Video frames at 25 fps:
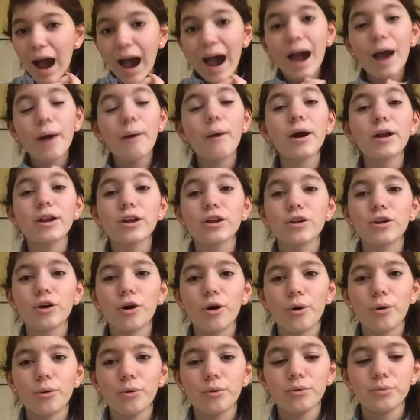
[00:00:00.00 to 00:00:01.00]
I want to
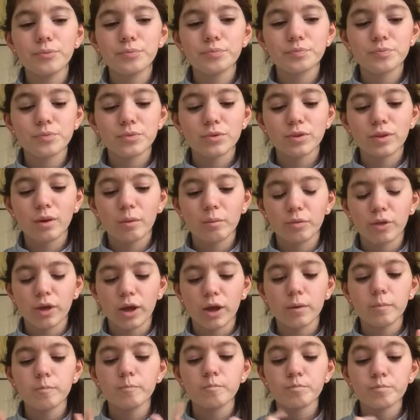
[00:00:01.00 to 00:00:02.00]
know
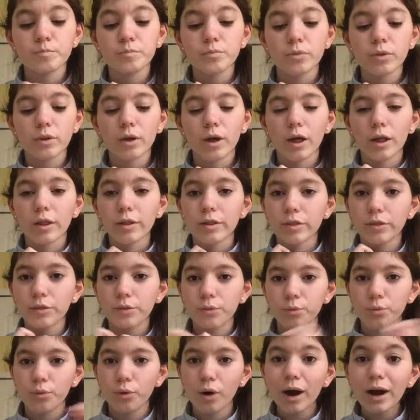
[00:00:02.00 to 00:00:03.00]
something.
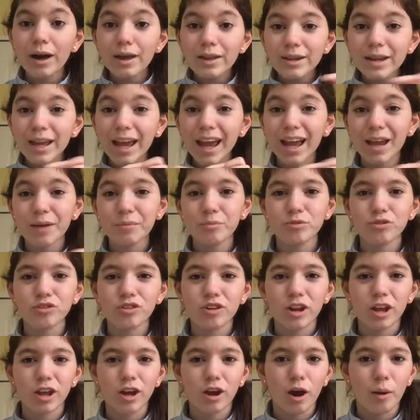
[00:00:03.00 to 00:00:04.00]
What name
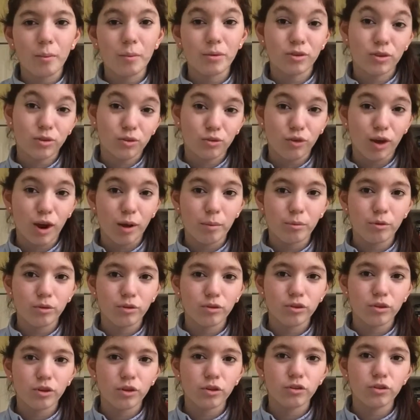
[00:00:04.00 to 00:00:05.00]
should I call my
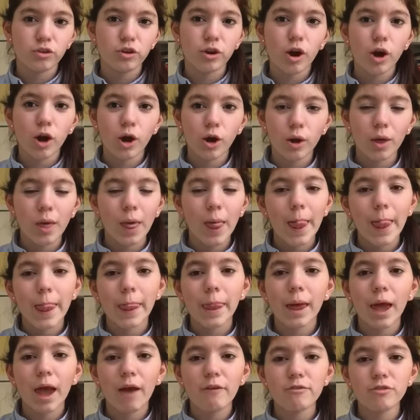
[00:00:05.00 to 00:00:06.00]
subscribers? Because you know
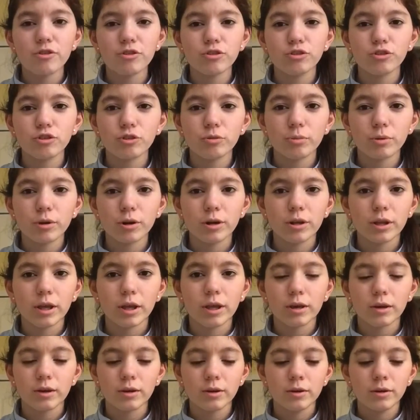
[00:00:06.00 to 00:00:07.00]
that every YouTuber
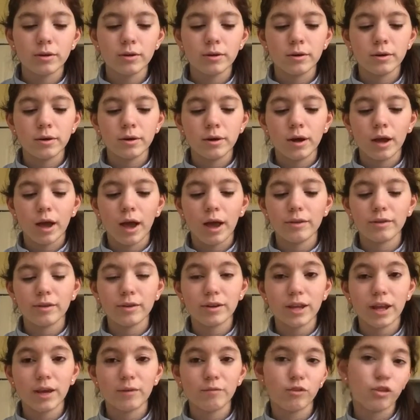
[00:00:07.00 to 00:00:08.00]
like has a
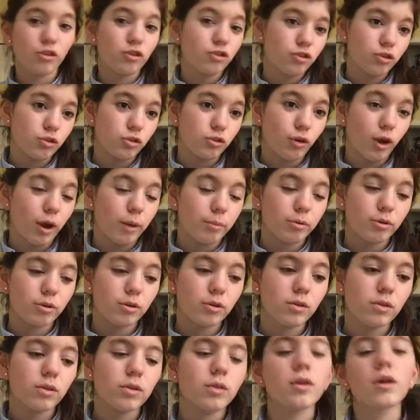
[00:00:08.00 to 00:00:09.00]
name for the
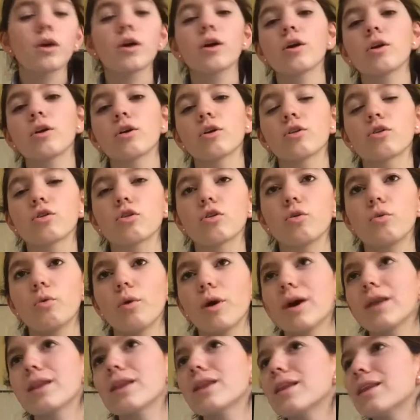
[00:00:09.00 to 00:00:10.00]
subscribers. So
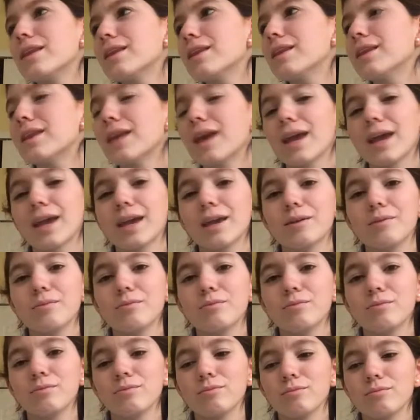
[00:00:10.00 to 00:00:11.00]
what
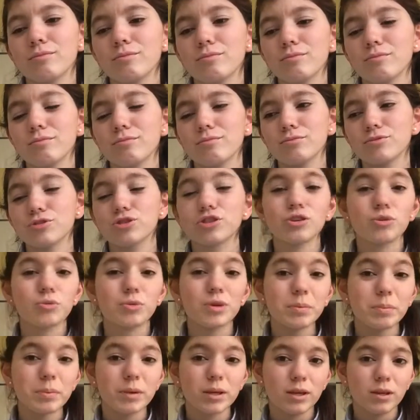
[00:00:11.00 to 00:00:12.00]
name should
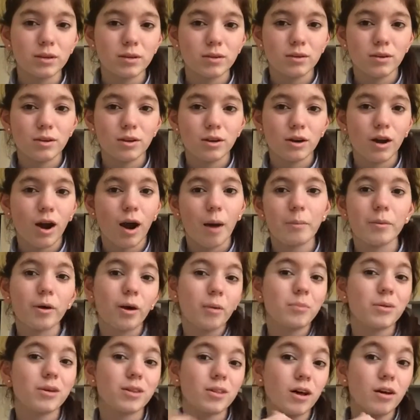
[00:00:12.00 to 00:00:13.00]
we be?
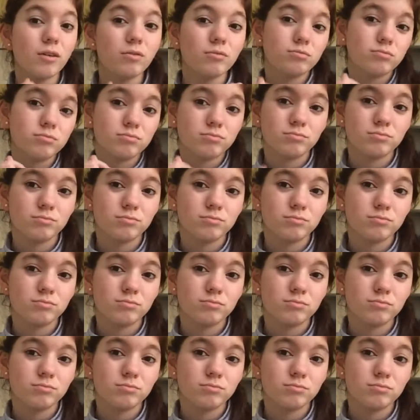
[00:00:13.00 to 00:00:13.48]
Comment below.